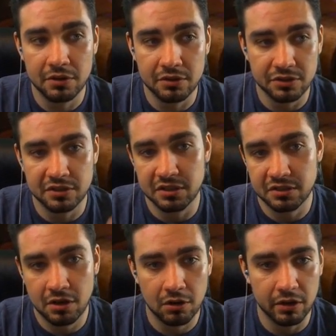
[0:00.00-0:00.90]
You can just
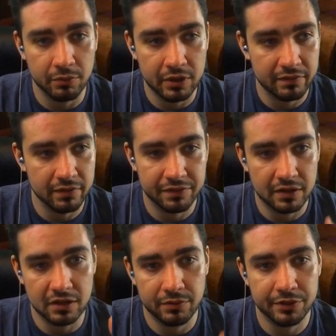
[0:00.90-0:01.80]
discard it whenever. If they
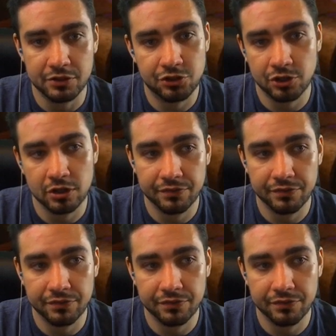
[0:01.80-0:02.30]
deal with it, sure.